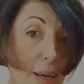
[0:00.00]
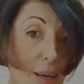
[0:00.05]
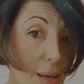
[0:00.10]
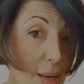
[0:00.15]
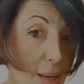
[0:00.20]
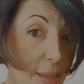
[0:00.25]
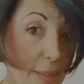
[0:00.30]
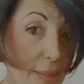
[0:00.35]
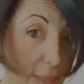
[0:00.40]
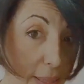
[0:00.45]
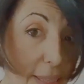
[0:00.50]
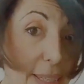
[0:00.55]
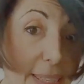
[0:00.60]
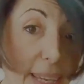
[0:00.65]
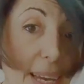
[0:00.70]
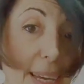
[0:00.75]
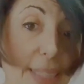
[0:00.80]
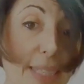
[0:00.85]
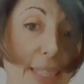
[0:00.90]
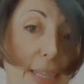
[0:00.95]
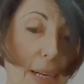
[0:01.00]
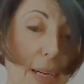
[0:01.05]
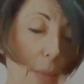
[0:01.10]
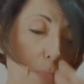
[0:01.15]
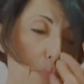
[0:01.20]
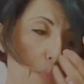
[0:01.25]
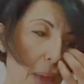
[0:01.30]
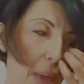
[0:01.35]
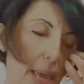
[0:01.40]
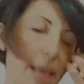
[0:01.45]
the detector
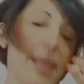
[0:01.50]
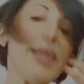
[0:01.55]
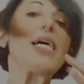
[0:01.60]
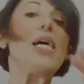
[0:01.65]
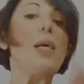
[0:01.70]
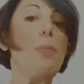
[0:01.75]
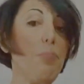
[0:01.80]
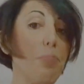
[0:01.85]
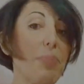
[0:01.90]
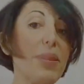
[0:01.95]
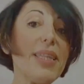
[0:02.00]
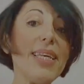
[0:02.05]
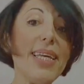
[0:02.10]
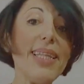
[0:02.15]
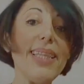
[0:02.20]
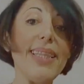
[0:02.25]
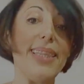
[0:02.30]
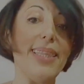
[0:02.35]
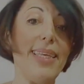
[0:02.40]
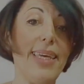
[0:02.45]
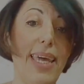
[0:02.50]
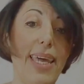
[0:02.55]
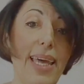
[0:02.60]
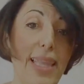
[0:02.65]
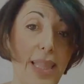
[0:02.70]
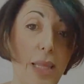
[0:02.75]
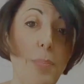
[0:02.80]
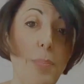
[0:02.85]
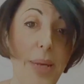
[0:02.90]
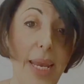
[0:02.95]
may completely
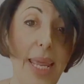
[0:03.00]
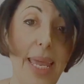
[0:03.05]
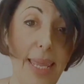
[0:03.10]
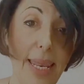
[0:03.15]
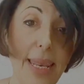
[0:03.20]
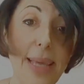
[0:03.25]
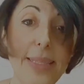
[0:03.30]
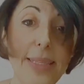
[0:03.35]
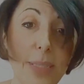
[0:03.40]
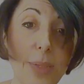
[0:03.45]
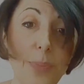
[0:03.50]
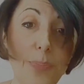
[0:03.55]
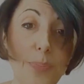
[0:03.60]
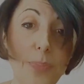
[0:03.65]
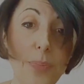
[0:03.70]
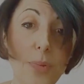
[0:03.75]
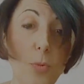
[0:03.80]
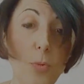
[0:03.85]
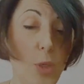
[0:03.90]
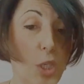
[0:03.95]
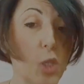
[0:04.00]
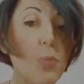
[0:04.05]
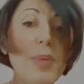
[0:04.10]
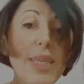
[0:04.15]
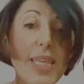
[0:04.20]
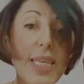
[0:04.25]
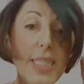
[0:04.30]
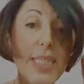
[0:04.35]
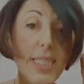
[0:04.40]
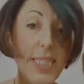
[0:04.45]
eliminate it, which
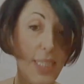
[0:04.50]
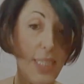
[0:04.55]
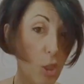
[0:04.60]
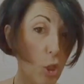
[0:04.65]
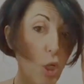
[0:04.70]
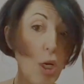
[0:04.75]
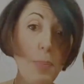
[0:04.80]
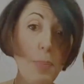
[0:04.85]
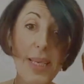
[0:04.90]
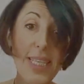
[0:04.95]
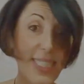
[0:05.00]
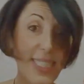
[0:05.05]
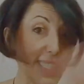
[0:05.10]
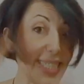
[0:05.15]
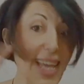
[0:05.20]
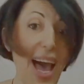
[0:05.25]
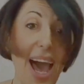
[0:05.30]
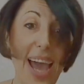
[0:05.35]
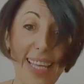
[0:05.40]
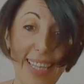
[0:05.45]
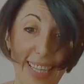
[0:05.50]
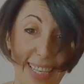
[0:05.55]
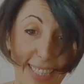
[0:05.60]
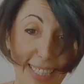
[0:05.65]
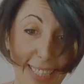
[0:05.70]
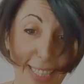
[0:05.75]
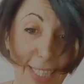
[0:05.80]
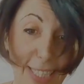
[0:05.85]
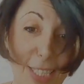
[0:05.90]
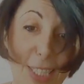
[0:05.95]
means it's going to be
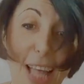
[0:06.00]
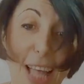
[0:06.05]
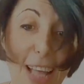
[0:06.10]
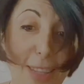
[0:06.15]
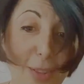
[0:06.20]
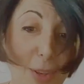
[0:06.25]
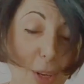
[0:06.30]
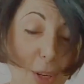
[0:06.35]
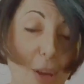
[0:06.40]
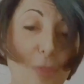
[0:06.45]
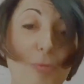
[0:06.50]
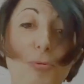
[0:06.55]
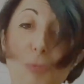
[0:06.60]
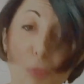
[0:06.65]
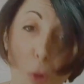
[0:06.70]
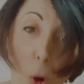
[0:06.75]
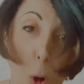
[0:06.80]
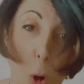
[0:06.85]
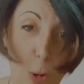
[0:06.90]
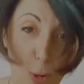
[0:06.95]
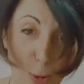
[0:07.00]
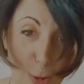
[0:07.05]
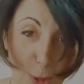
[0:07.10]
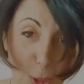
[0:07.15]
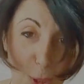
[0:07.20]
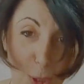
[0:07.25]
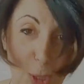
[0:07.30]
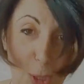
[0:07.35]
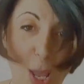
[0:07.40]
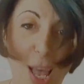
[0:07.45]
silent. It's not going to
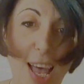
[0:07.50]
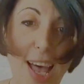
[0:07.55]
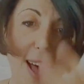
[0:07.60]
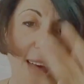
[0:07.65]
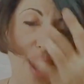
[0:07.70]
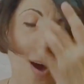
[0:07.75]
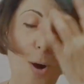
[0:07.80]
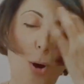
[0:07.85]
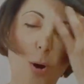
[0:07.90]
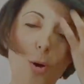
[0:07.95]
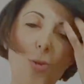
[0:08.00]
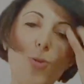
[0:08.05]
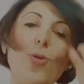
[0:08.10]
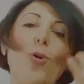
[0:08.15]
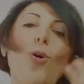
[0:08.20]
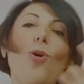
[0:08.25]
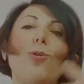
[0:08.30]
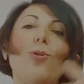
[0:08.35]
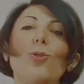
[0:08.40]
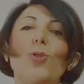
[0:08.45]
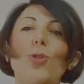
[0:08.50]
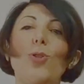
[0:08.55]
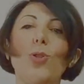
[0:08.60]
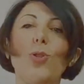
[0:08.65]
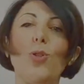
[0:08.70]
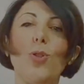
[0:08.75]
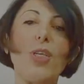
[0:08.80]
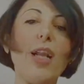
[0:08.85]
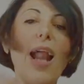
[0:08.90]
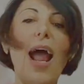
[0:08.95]
false on those
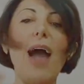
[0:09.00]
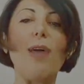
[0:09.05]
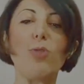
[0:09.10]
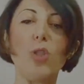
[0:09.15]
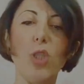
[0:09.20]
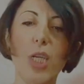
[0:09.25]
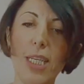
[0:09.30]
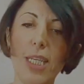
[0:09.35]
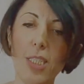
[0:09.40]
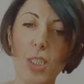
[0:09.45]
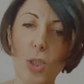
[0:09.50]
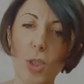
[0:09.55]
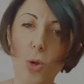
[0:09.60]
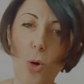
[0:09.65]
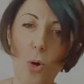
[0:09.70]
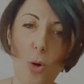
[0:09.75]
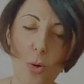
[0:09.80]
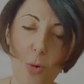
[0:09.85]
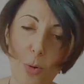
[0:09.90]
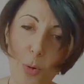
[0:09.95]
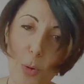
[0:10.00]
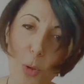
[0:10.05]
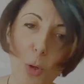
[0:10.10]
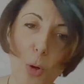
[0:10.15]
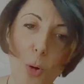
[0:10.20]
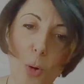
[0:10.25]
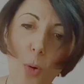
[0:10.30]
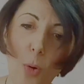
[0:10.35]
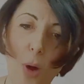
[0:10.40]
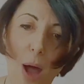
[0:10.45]
ground changes or,
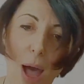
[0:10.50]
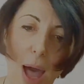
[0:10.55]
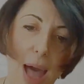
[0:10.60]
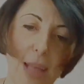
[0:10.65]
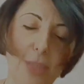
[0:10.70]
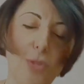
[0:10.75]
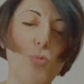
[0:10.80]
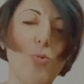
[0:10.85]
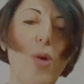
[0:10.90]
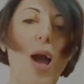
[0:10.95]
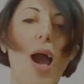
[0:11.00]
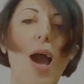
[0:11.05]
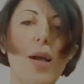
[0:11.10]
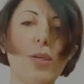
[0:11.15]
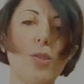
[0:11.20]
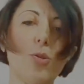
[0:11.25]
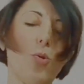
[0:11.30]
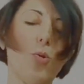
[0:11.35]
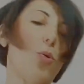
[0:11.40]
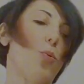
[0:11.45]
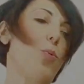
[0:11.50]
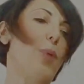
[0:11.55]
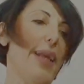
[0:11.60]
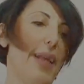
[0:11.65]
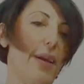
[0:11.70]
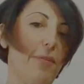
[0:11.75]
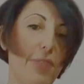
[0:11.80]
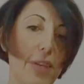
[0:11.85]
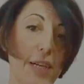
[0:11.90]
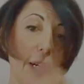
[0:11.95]
hot rocks or
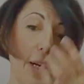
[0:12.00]
whatever.